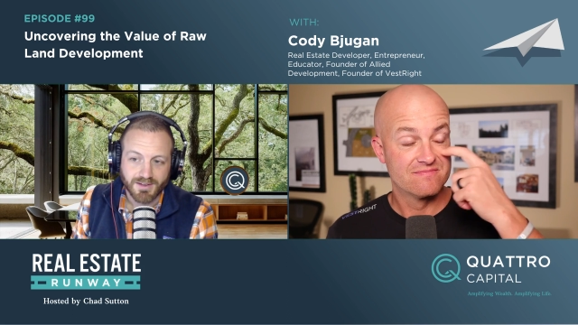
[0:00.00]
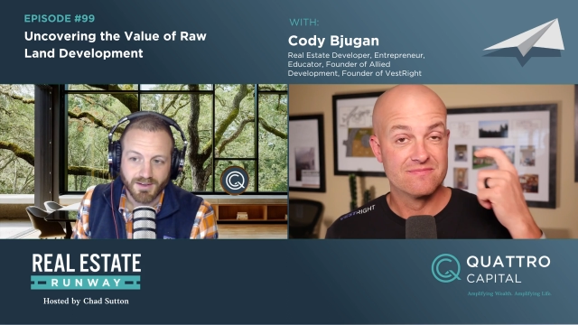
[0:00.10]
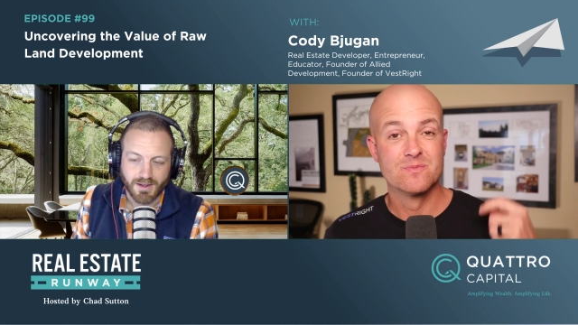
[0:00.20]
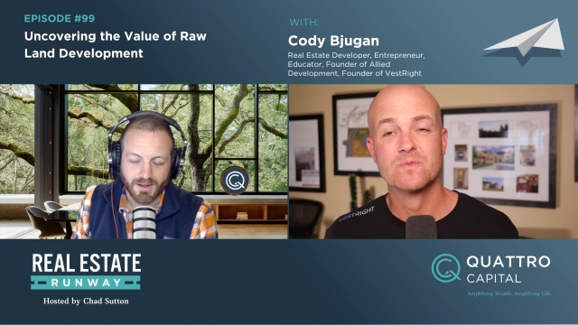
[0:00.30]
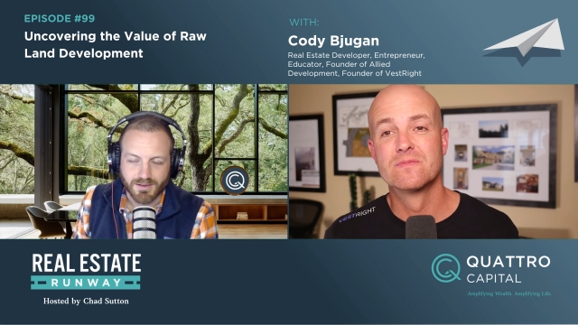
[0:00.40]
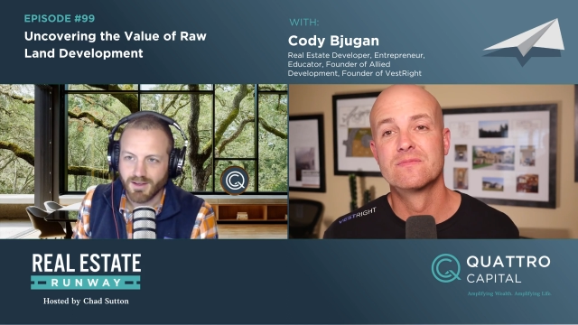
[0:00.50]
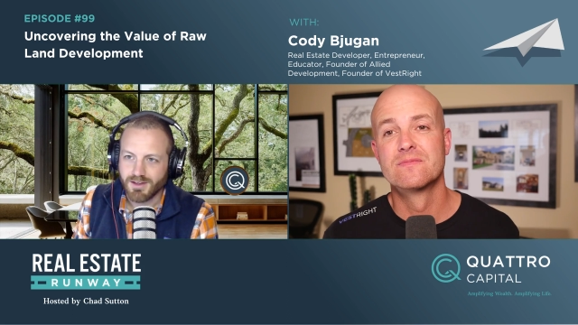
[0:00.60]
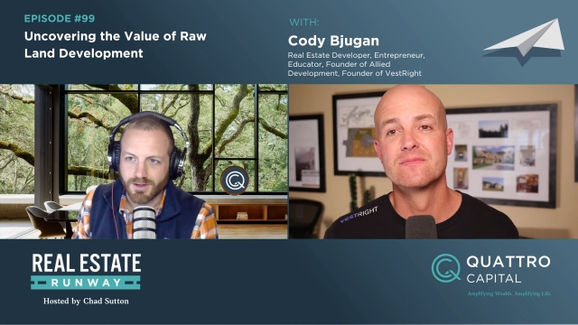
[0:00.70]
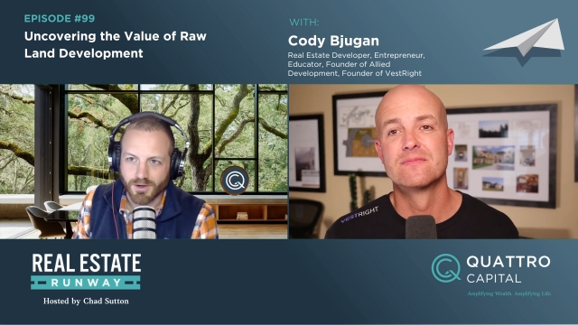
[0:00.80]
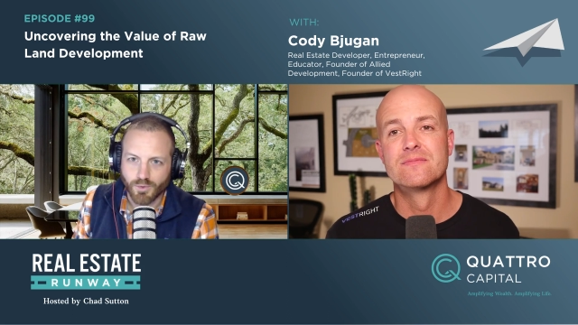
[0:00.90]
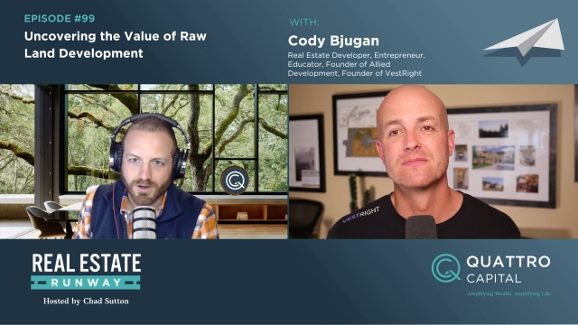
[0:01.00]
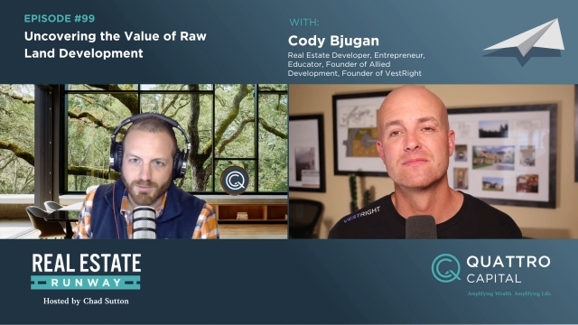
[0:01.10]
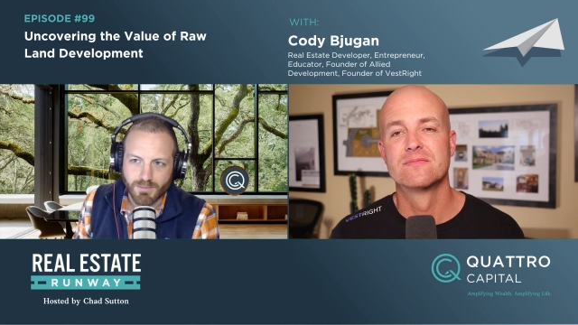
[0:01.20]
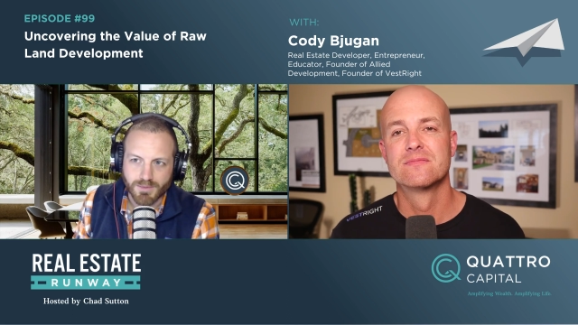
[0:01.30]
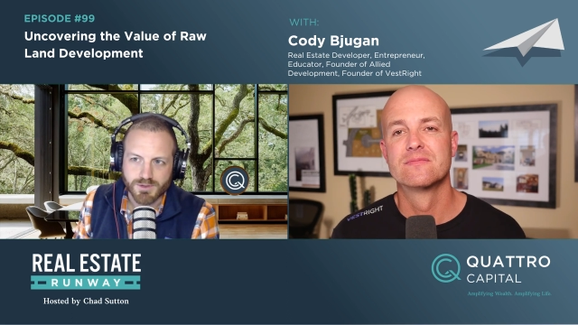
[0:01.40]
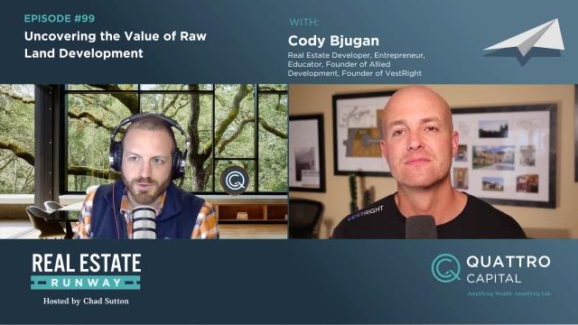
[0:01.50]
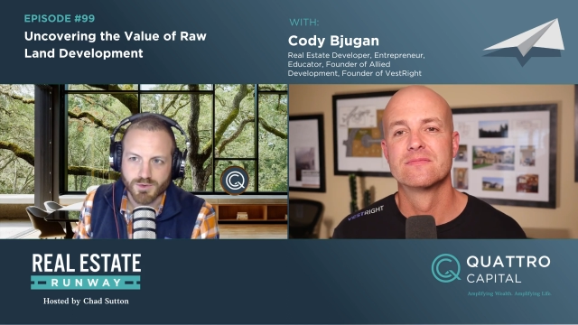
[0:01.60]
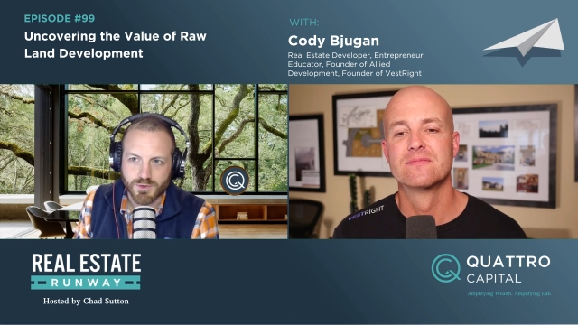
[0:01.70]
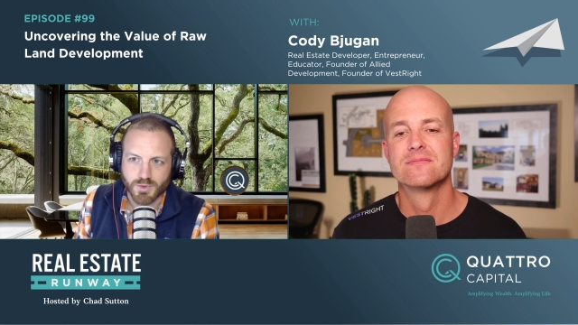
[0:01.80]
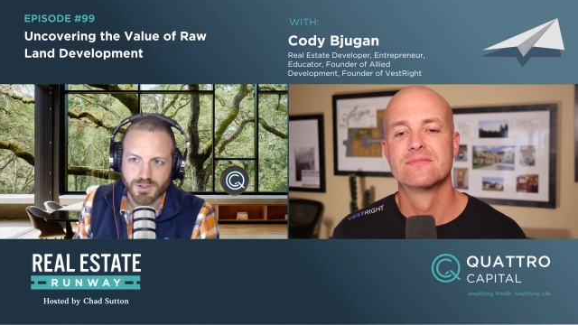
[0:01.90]
Speaker 1: it, you know, one of my
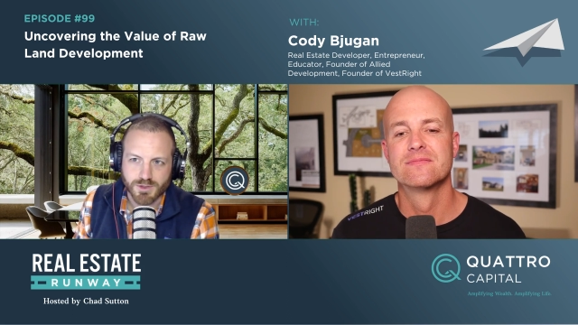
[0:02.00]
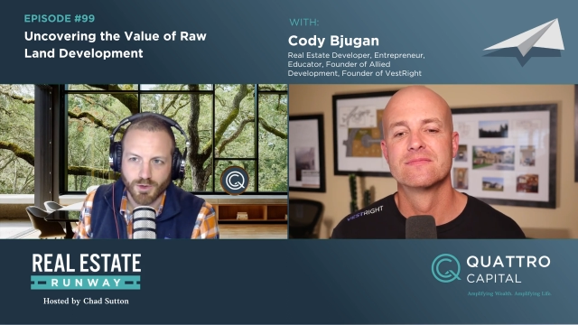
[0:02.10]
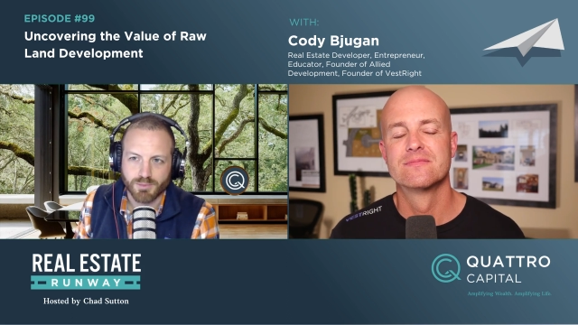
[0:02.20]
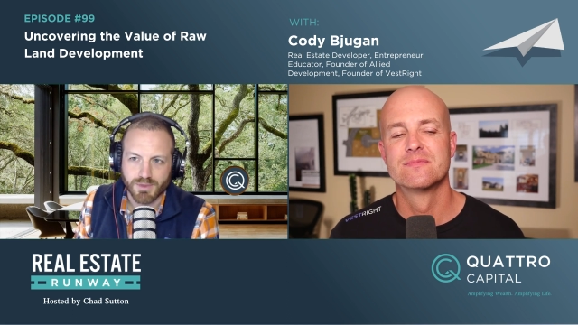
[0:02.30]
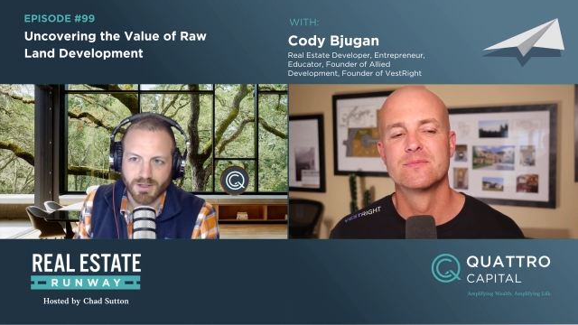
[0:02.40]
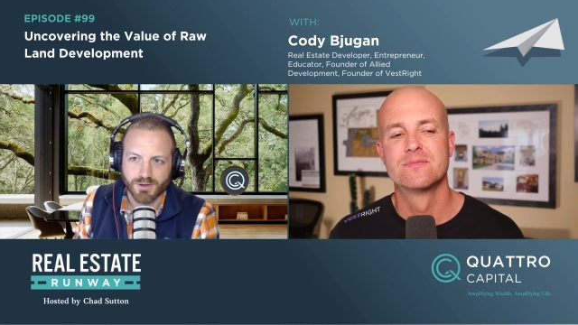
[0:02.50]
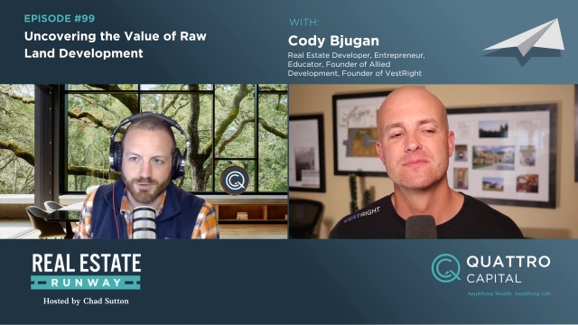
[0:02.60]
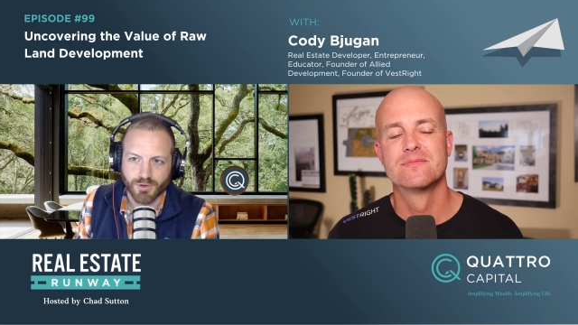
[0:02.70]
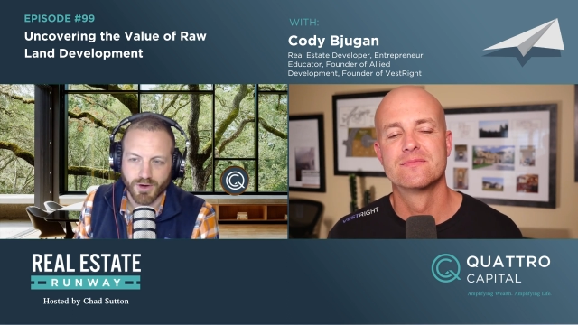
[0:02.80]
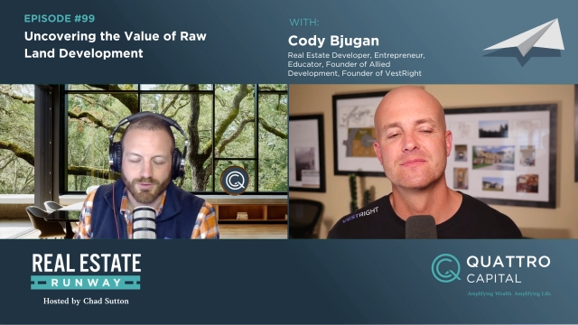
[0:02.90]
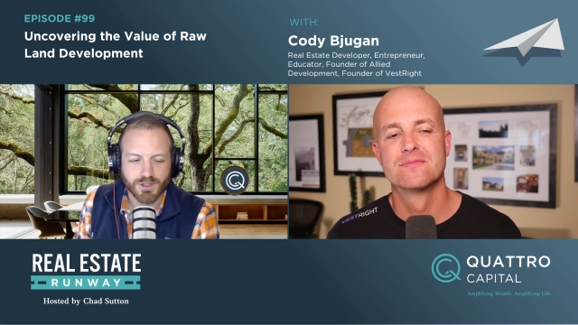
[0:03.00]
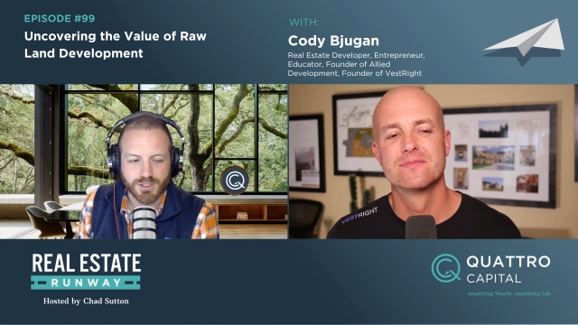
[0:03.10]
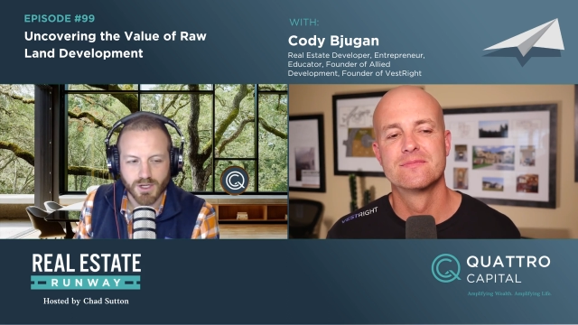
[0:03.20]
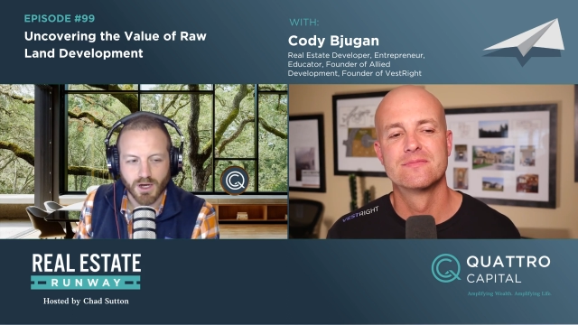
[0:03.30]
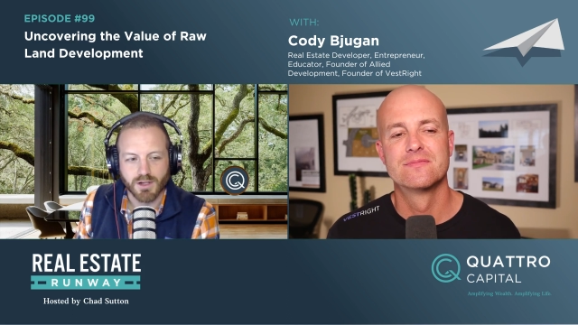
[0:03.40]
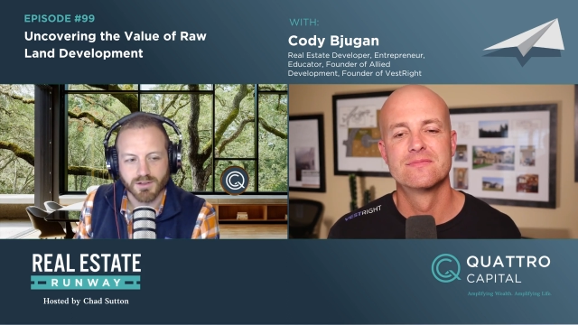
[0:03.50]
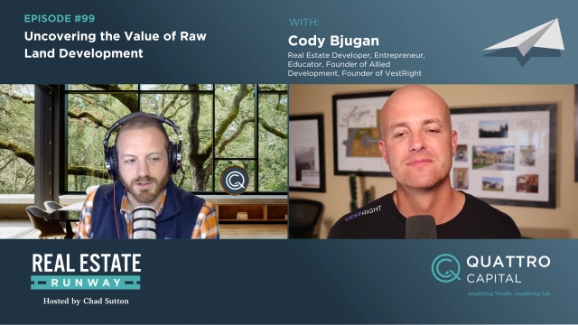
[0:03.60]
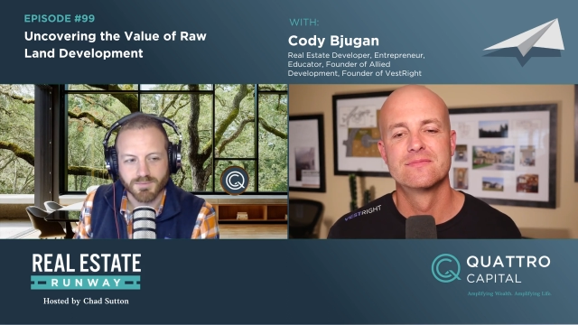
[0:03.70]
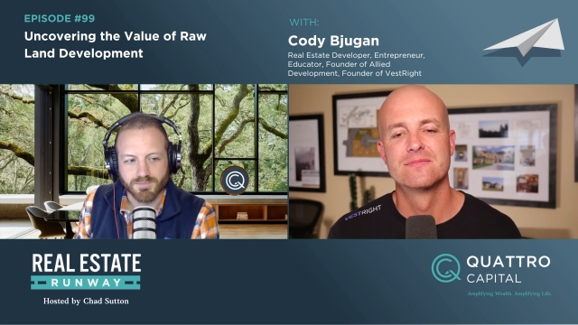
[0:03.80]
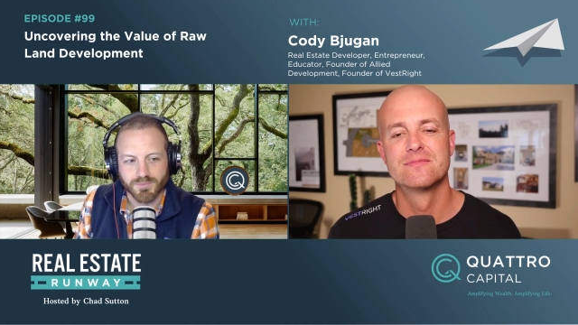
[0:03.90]
mentors once told me that for every
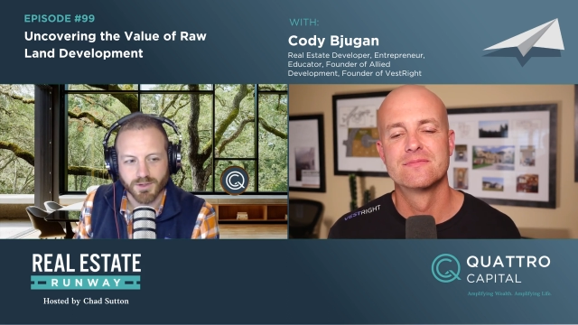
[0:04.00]
dollar